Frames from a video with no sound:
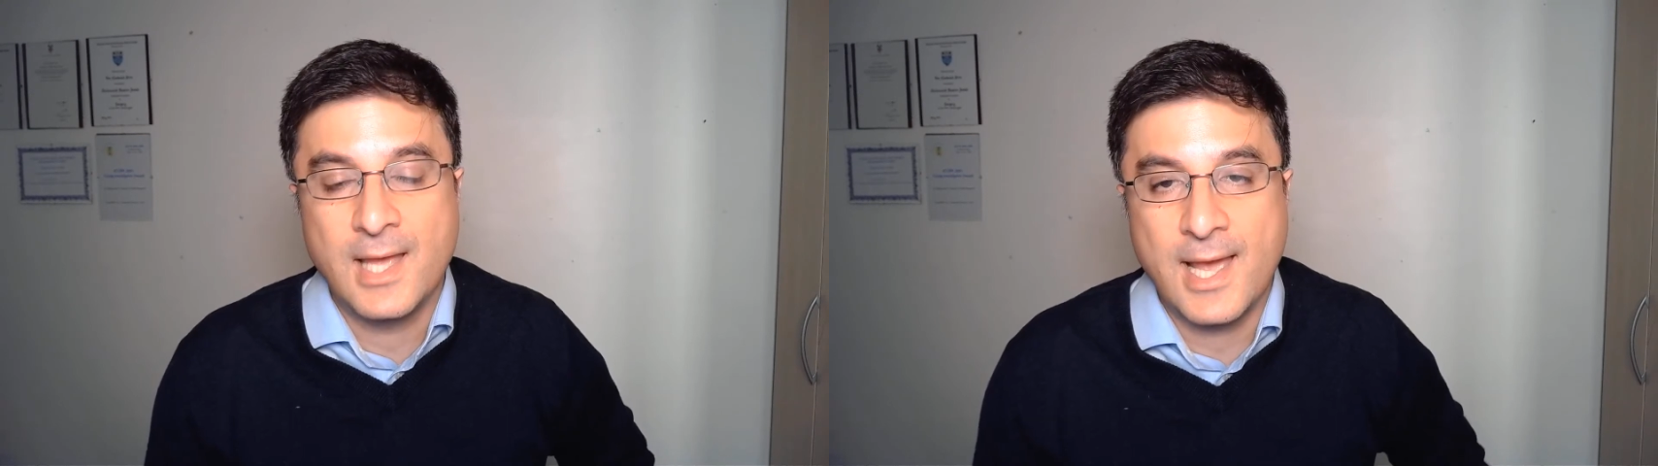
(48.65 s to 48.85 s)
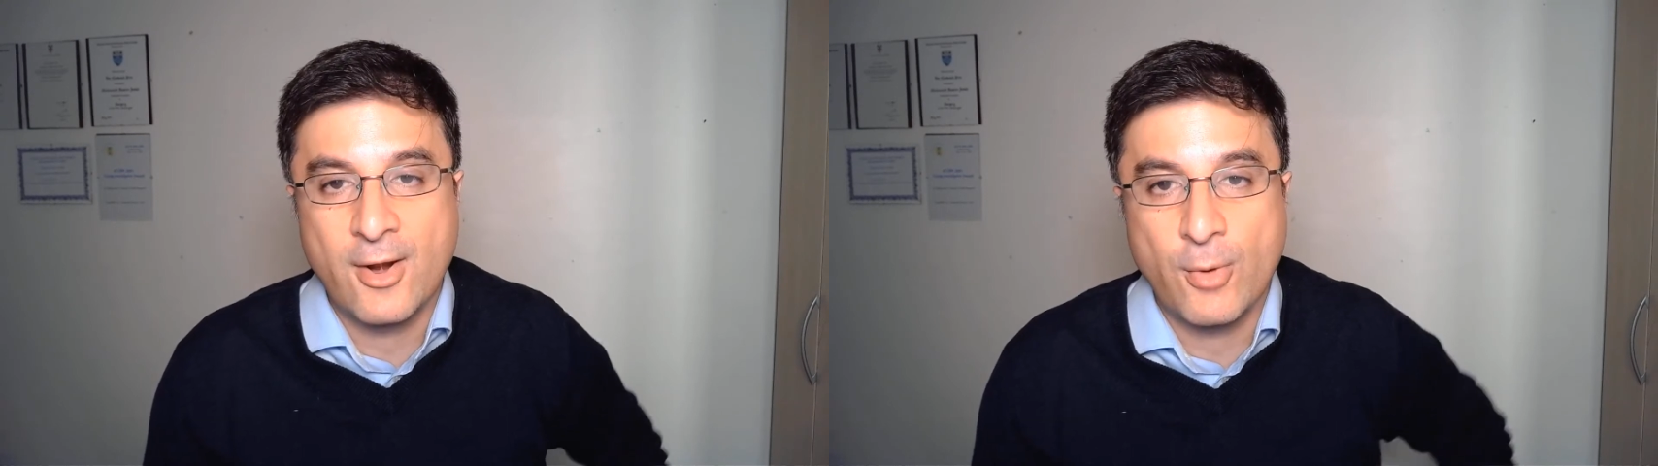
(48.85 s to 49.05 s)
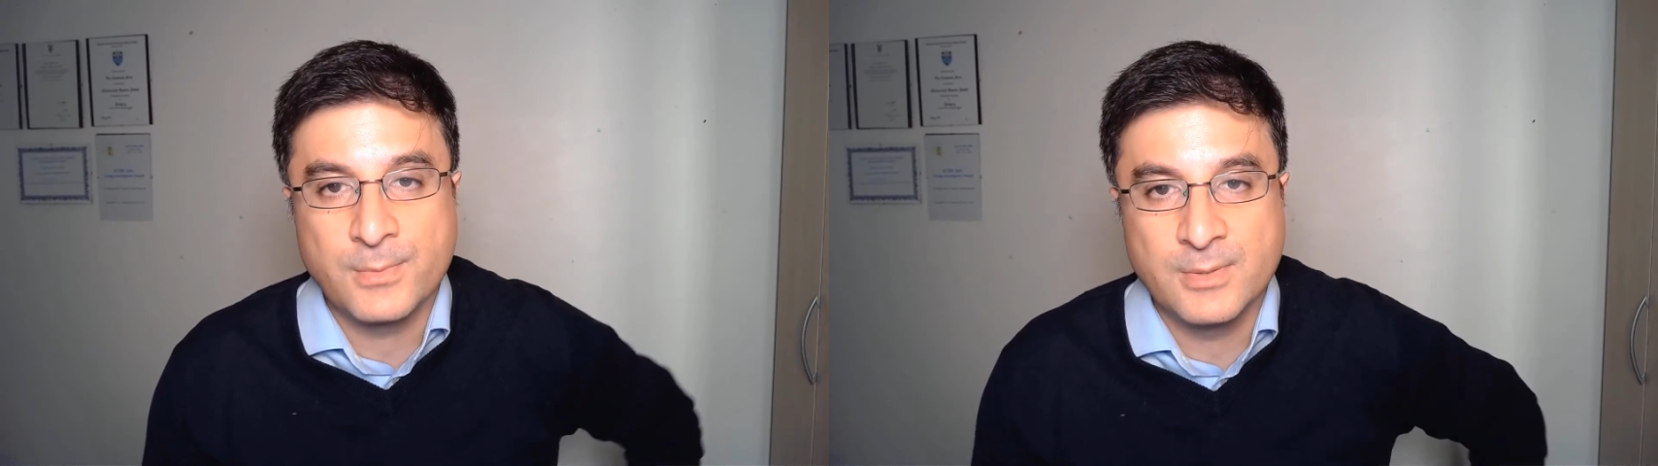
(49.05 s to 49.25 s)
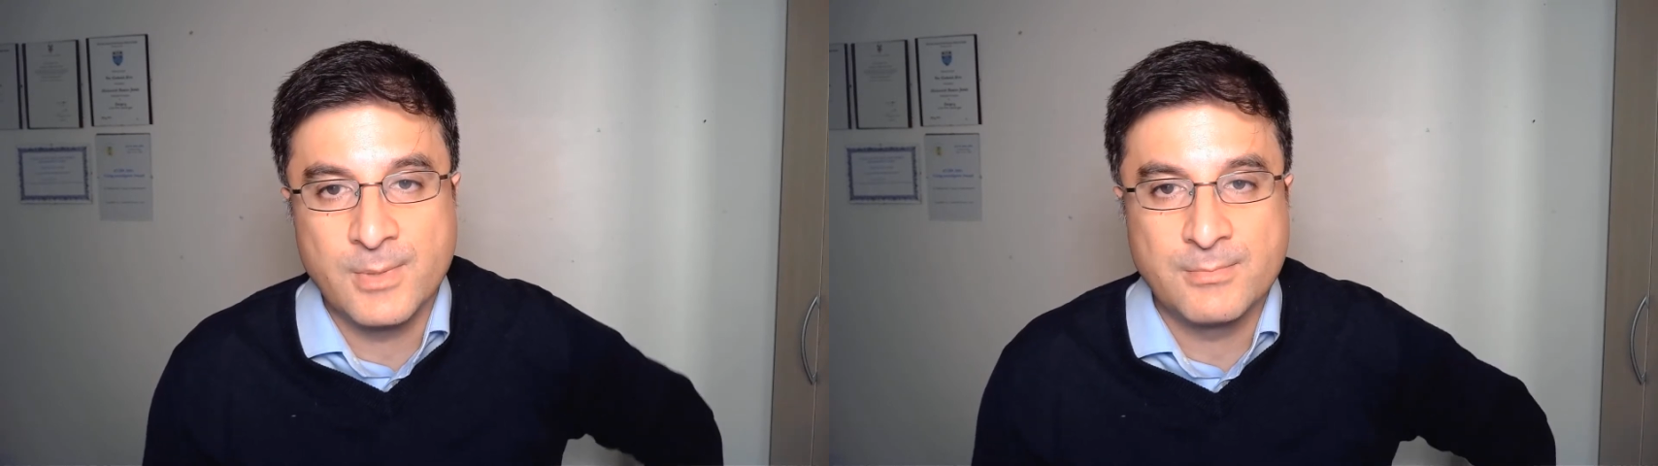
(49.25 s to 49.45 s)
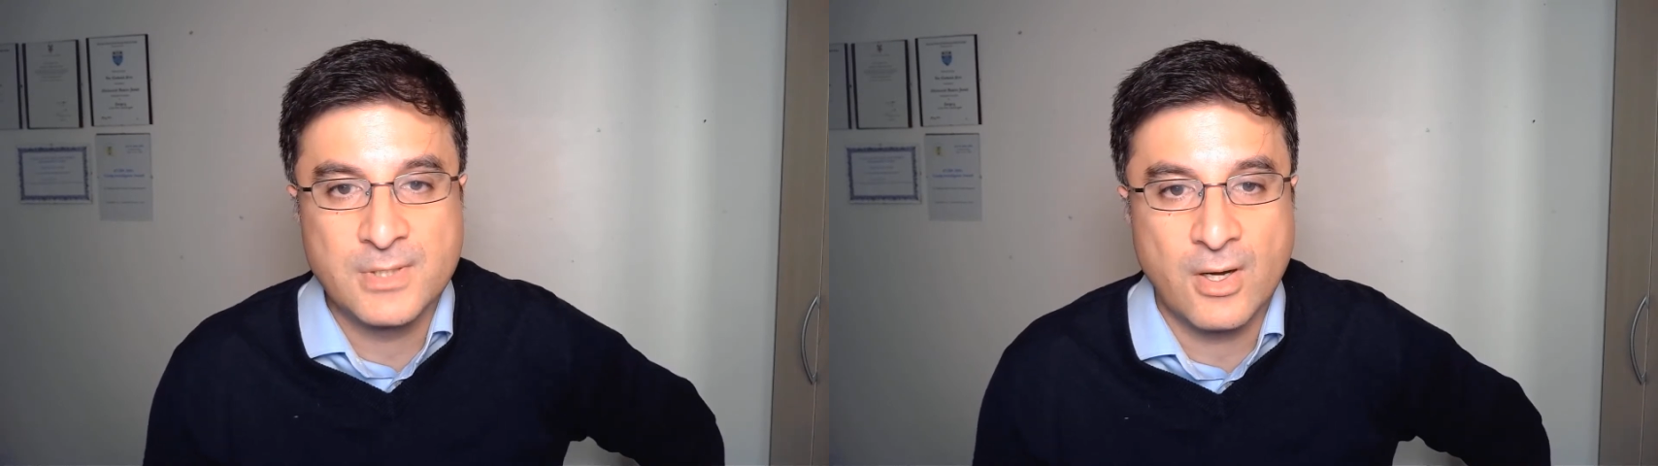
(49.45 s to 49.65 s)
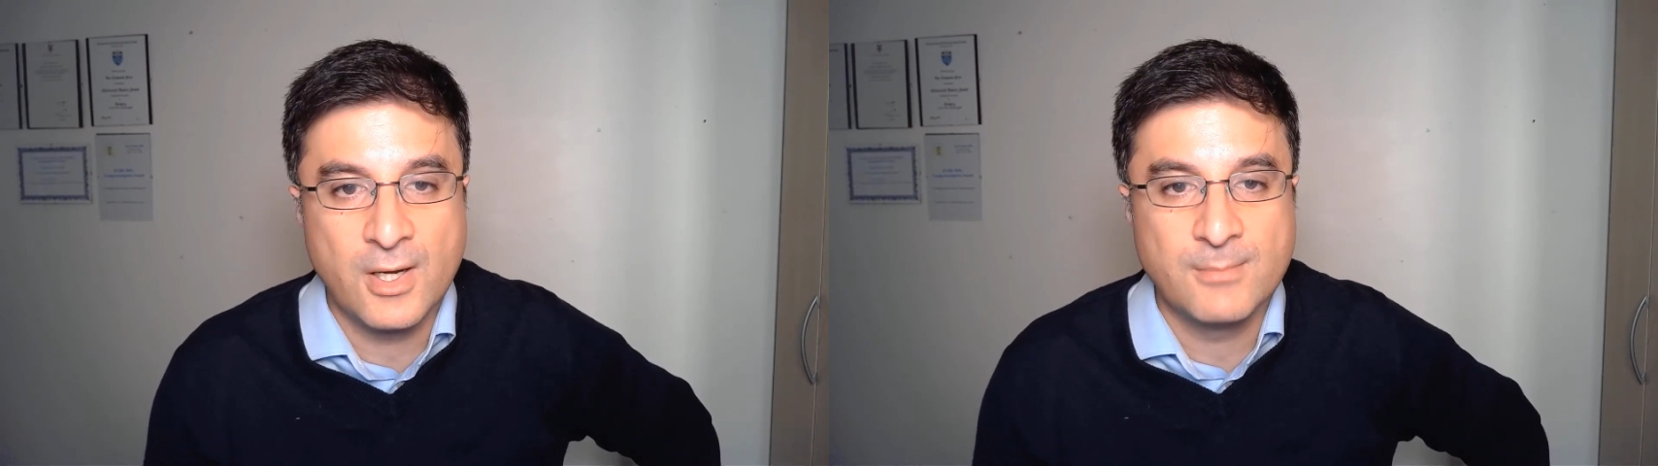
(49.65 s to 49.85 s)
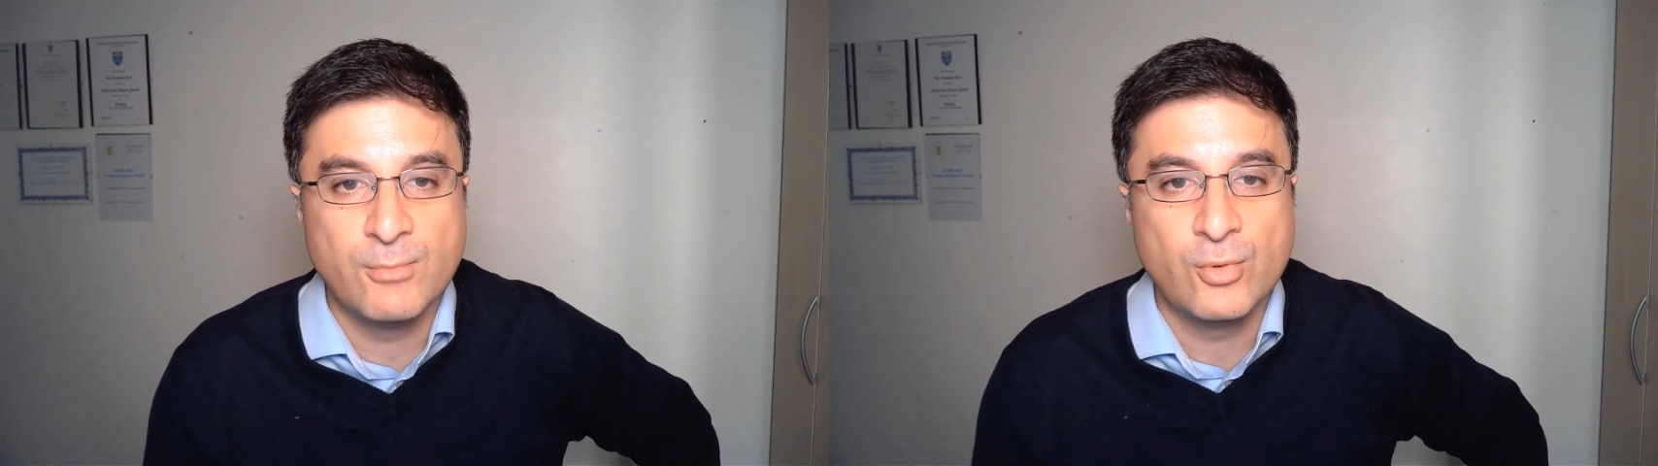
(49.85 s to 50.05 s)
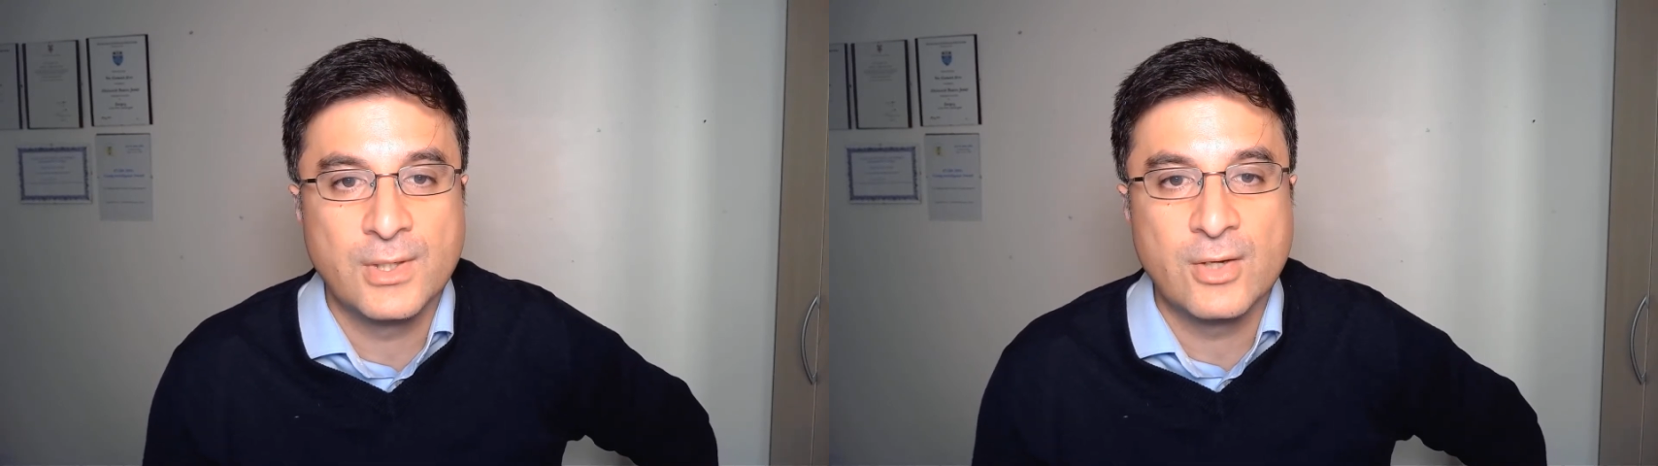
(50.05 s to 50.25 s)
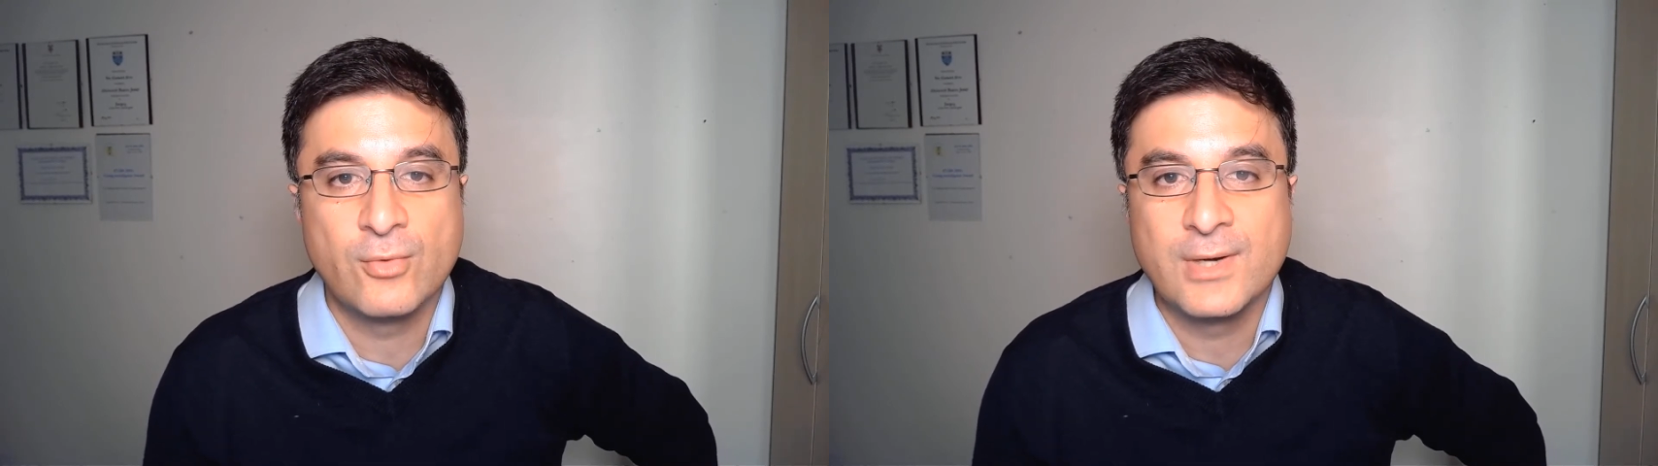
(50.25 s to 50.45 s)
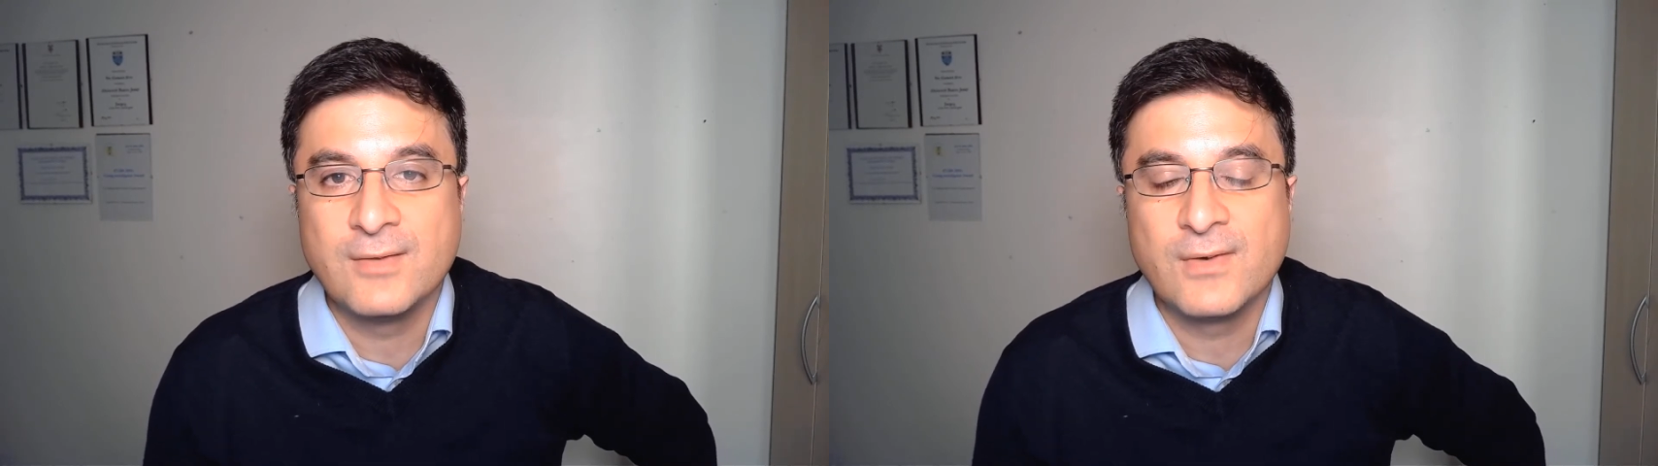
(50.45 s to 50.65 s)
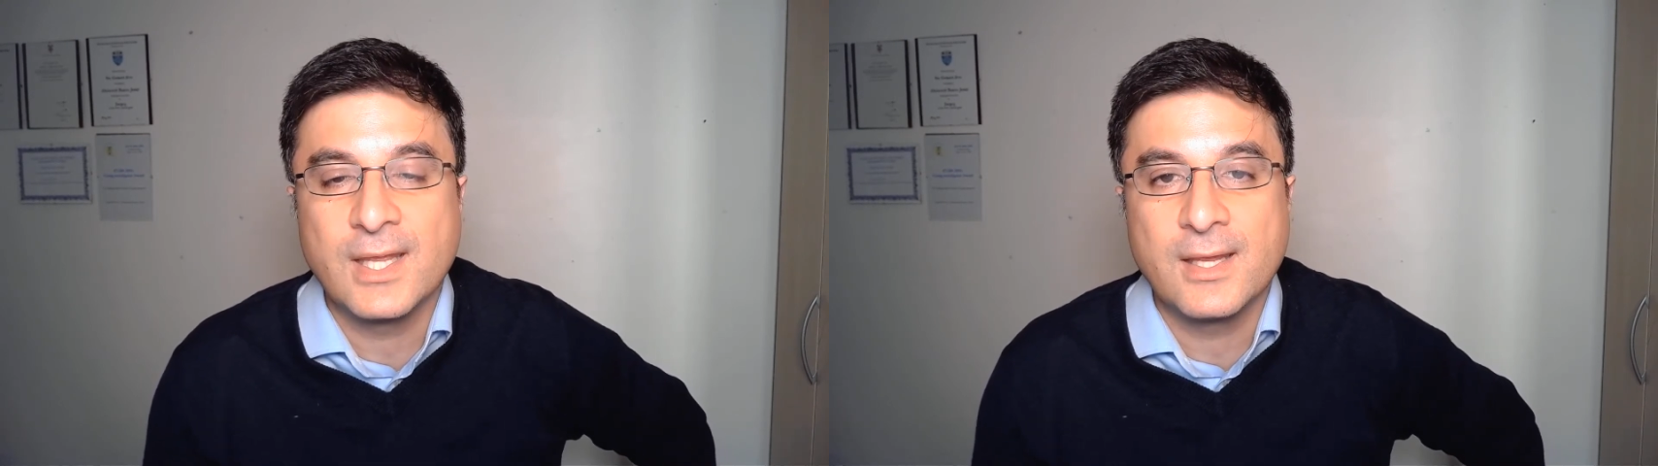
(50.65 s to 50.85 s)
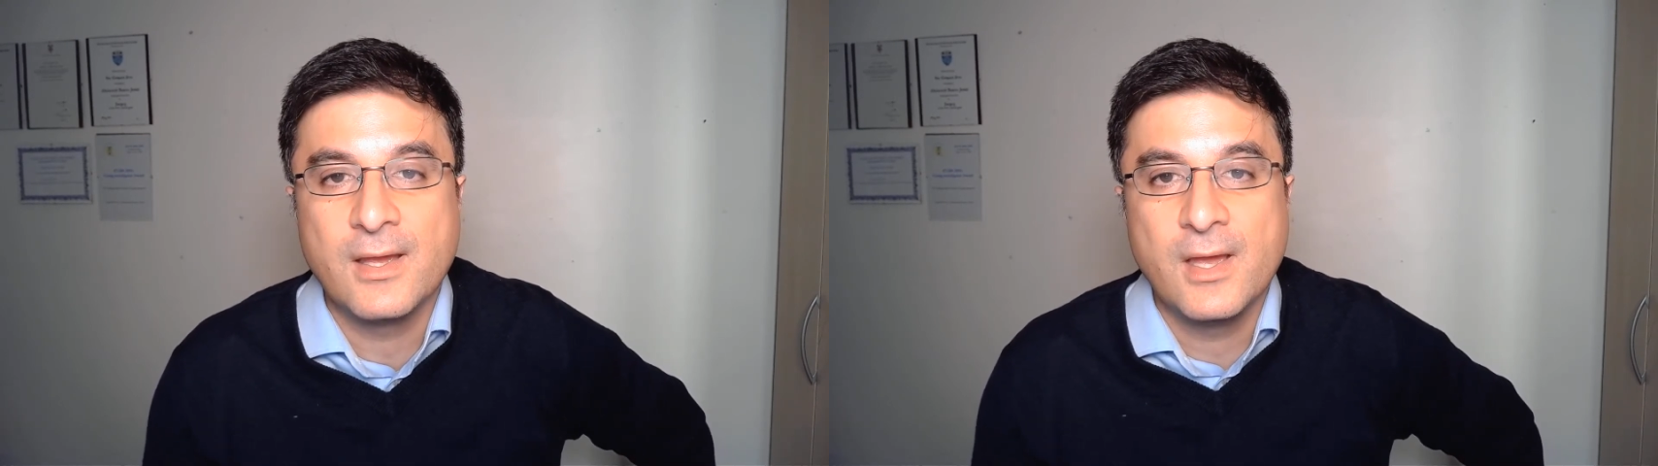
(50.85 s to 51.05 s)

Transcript: an optimum time, morning or evening,